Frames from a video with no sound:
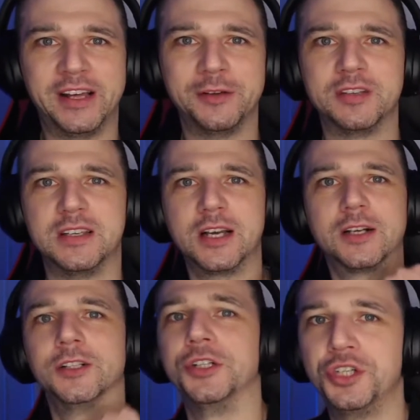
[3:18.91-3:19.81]
He used to take
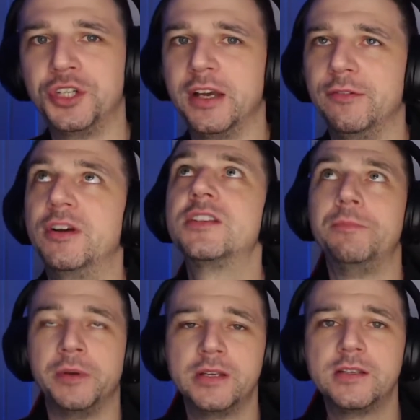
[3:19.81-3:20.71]
all your shit. Rest in
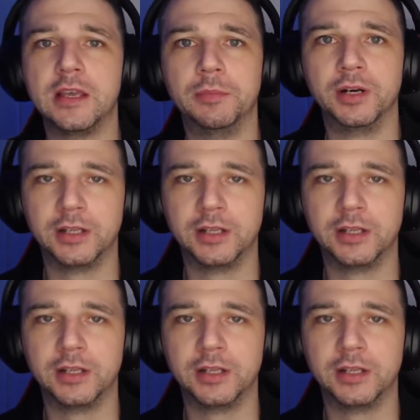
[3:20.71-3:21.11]
peace, Debo.